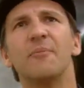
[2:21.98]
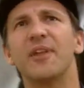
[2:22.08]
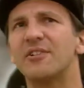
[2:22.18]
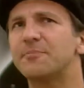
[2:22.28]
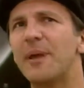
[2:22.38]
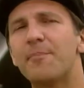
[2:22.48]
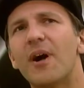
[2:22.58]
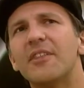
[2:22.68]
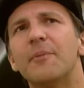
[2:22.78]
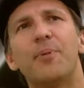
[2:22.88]
There's people
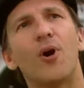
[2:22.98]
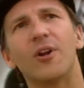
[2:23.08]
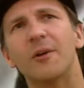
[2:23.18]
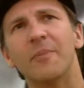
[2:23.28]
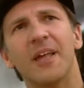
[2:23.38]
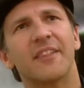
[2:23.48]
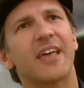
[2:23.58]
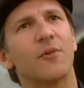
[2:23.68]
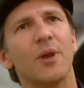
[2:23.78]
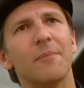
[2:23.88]
on the podium
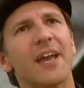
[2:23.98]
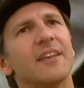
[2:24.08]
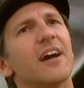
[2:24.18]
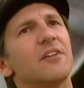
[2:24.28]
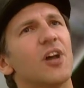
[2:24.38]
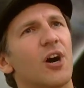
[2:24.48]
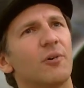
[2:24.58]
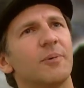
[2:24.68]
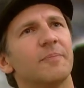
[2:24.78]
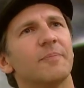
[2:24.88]
that we might not
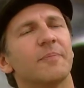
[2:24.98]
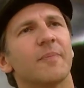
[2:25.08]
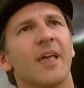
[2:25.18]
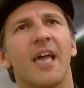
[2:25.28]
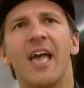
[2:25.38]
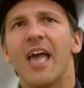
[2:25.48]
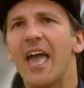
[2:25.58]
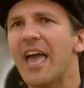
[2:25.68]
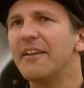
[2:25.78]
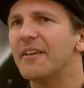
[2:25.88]
know.
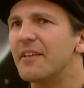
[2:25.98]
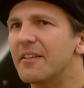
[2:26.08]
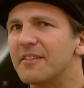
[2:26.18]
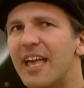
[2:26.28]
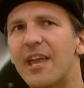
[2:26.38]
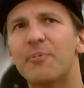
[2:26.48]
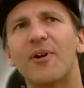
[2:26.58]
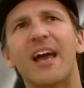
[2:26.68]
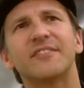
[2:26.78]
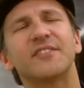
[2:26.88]
And labor
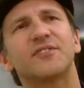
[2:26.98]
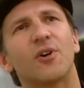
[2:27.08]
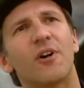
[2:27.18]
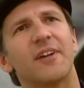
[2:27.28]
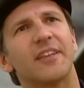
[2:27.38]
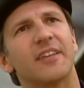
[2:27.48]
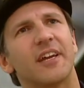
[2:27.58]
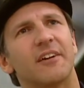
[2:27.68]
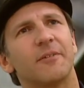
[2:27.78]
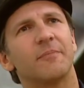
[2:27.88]
has a story
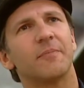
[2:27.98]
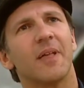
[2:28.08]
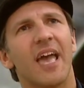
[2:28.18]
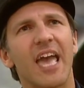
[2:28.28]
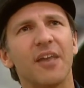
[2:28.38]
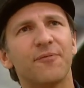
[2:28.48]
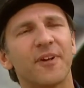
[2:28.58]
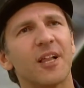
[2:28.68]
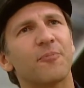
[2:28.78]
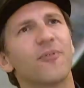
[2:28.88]
there. A.
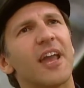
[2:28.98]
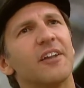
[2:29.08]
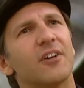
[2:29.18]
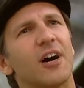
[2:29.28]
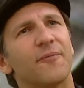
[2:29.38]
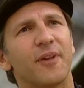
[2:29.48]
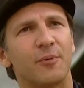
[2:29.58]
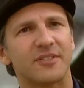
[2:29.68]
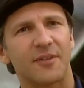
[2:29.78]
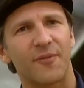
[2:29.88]
Philip Randolph
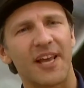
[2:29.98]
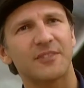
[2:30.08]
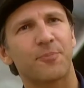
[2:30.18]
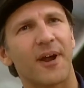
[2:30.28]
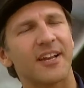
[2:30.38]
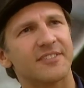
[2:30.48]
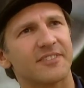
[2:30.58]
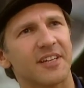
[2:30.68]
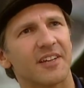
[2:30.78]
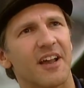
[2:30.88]
was the vice
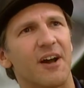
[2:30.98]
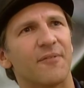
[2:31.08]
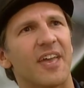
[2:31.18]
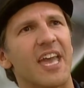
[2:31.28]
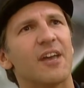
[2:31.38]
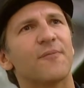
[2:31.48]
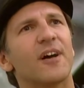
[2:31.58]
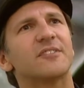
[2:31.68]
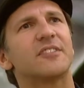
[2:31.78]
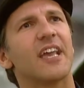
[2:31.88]
president of the
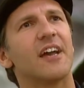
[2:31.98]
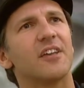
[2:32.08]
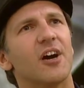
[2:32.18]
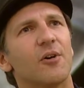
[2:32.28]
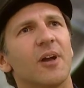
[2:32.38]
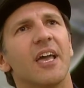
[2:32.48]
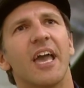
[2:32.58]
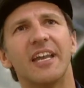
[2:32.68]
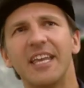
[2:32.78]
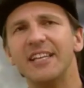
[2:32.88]
AFL-CIO,
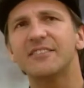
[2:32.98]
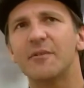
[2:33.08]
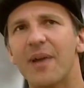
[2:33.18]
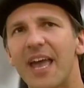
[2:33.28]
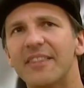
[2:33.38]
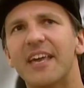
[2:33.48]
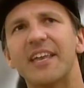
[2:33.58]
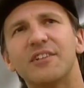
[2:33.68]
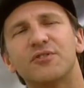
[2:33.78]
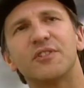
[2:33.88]
and he's the man that
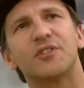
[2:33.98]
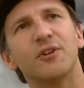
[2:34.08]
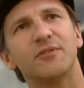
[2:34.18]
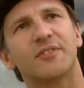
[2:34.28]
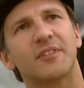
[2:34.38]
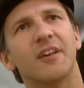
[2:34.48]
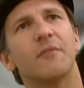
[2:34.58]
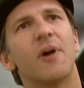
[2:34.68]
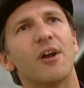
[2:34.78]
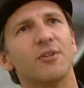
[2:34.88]
introduced
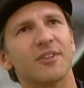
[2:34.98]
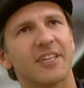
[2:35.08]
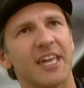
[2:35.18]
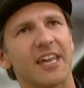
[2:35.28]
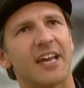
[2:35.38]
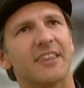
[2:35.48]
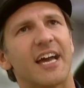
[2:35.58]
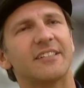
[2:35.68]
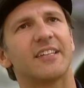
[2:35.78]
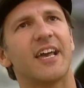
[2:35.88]
Martin Luther King on
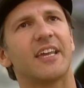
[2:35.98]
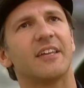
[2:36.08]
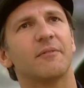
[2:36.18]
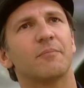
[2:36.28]
that day.